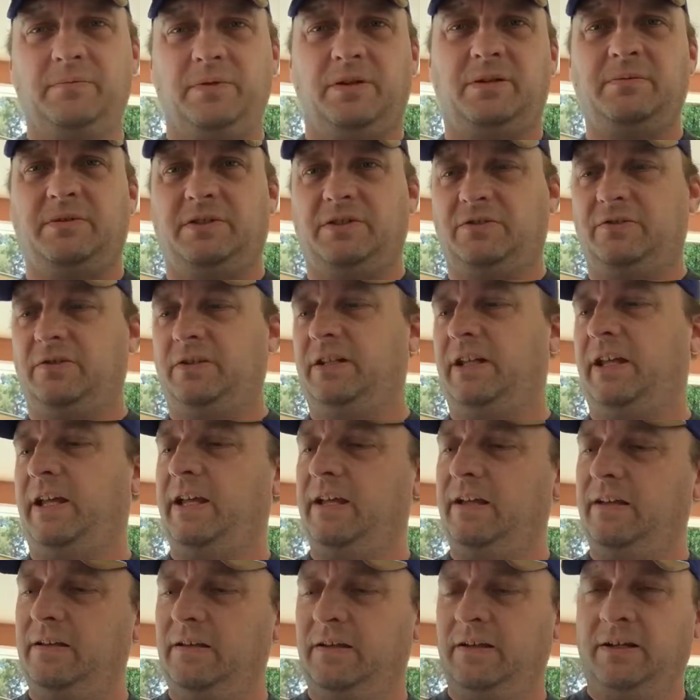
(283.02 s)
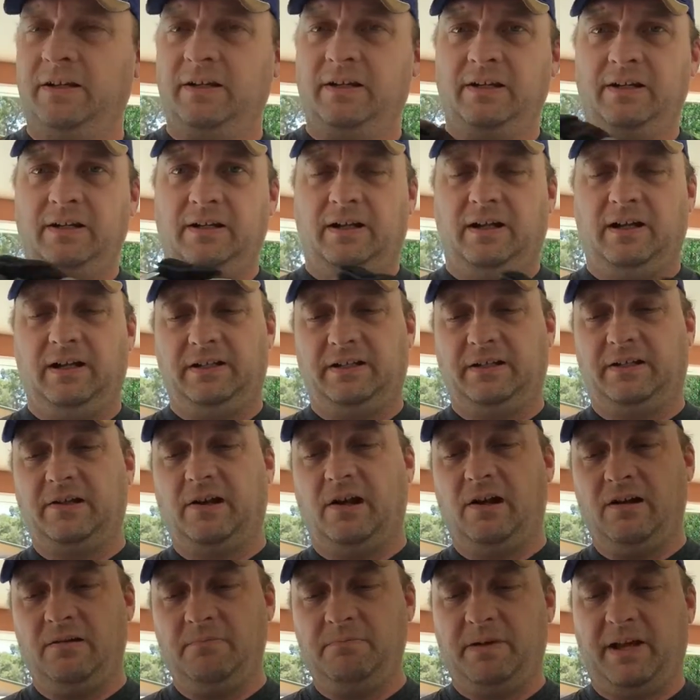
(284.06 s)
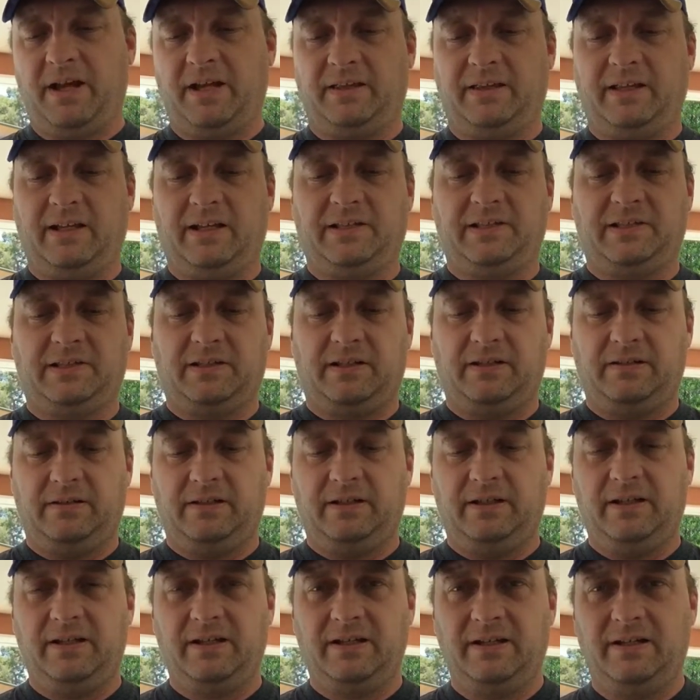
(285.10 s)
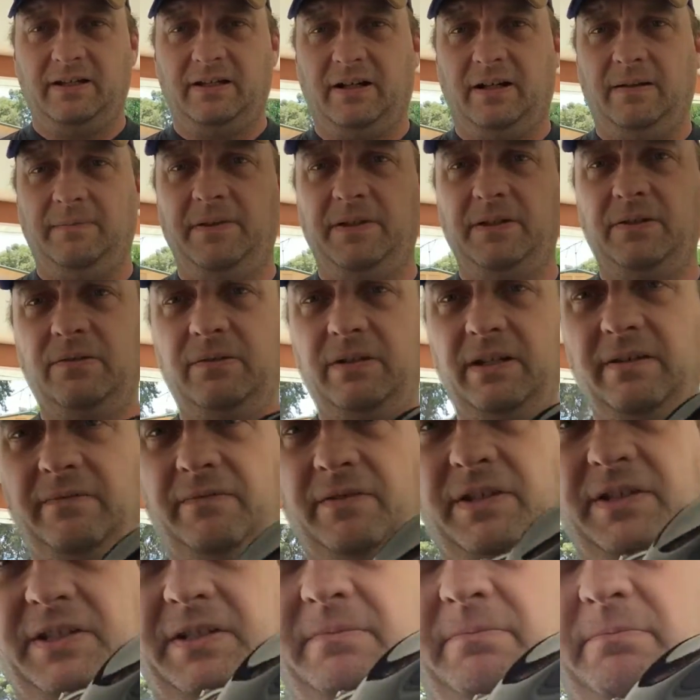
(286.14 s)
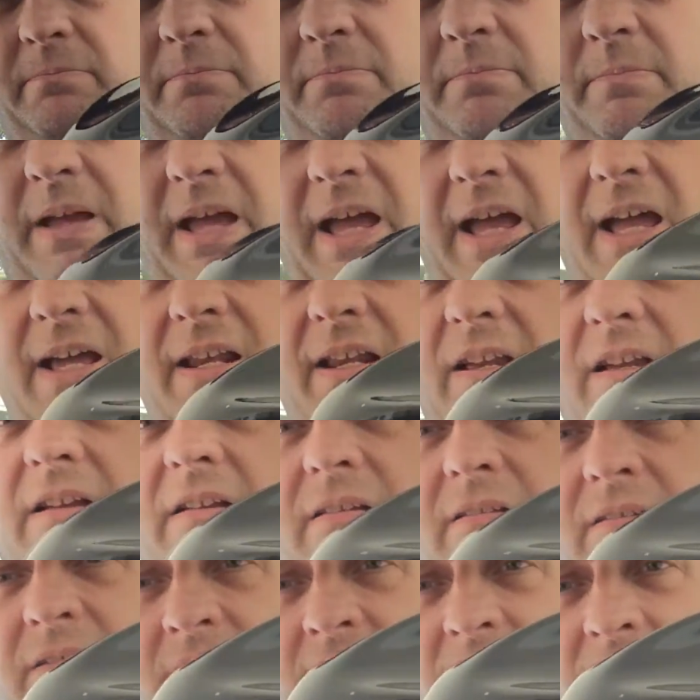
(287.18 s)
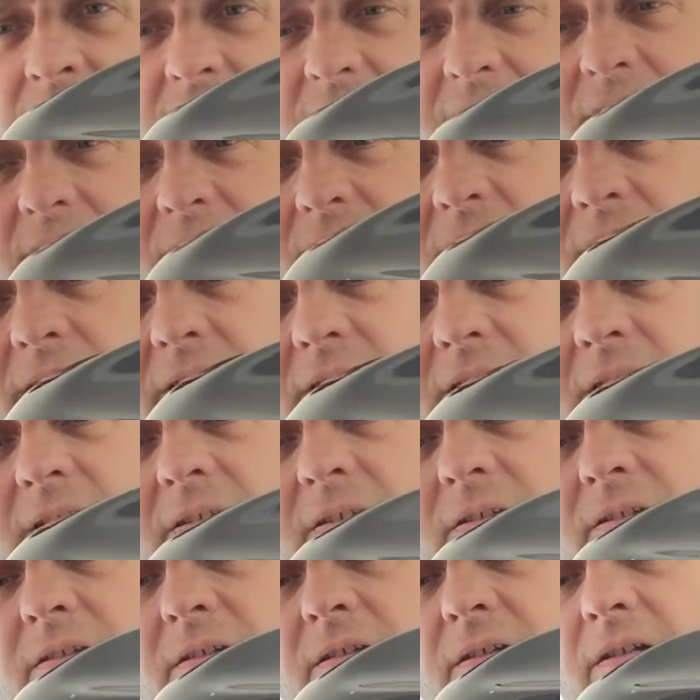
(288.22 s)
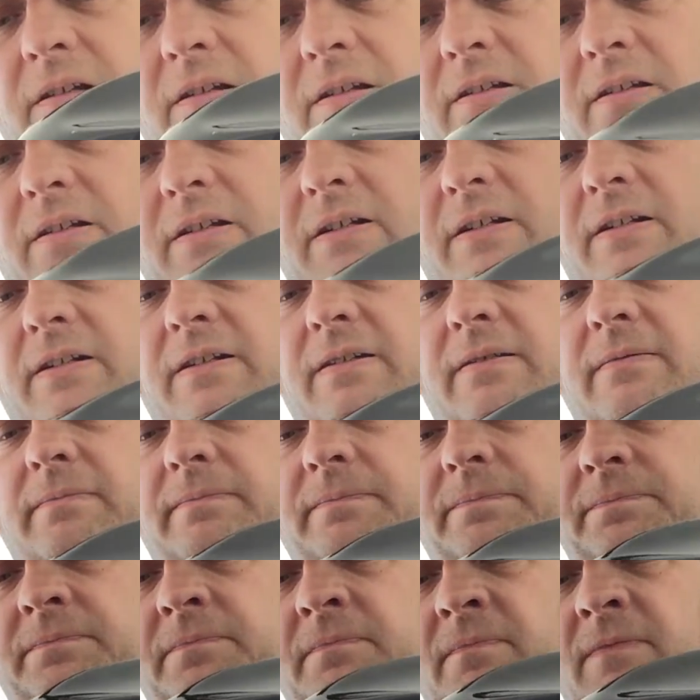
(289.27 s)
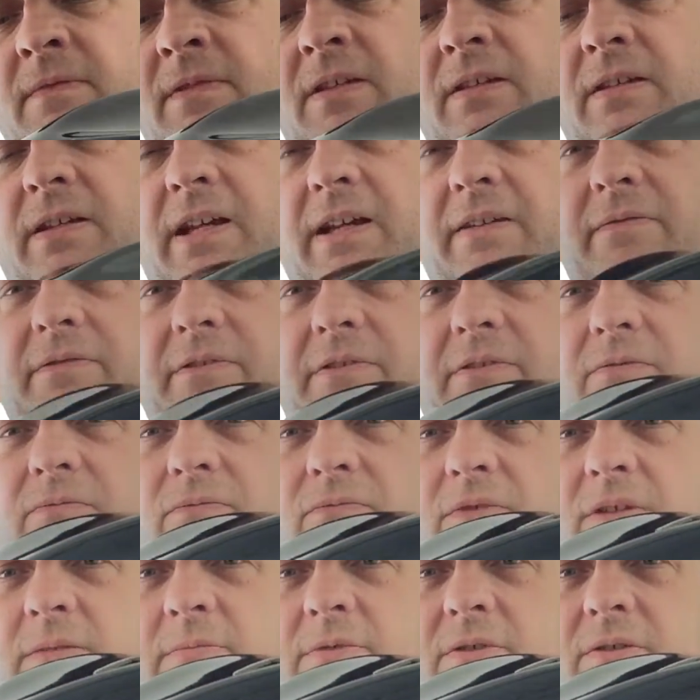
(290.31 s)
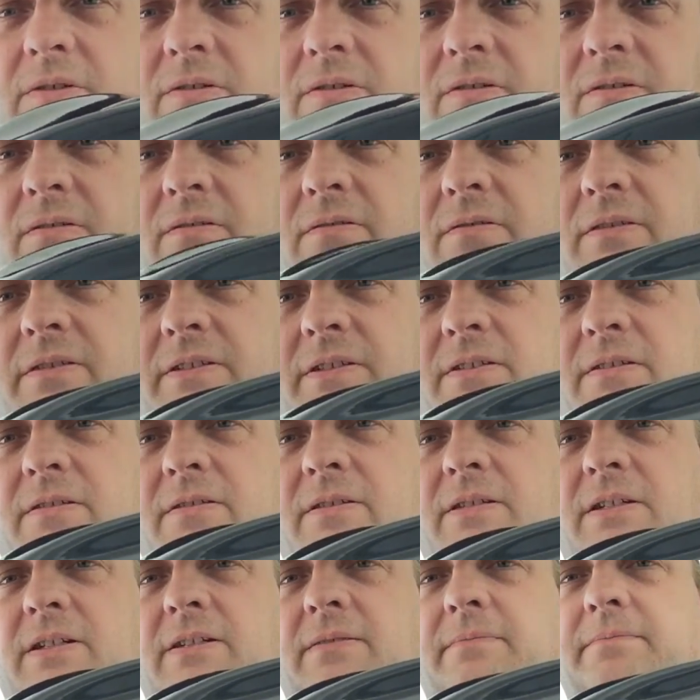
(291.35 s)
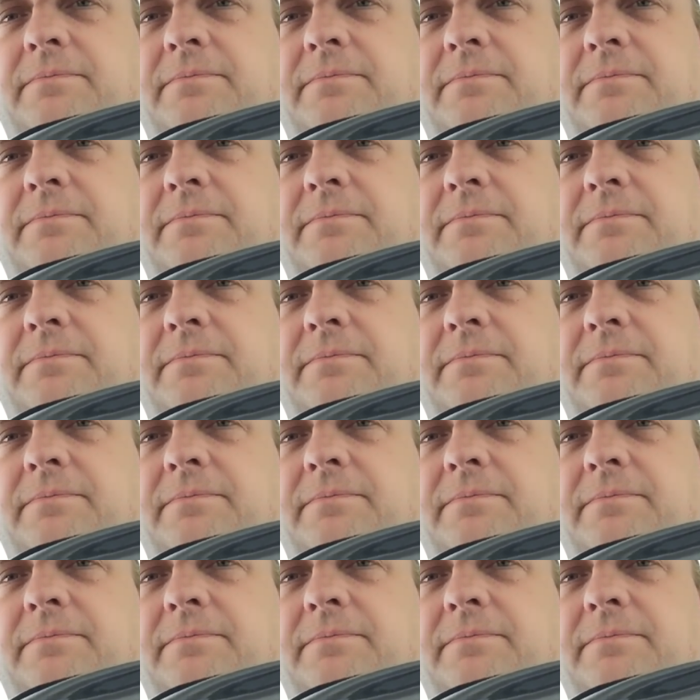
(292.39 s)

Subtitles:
pretty much straight ahead. To combat that slightly, they do give you some padding. So I did have a little rubber, or a little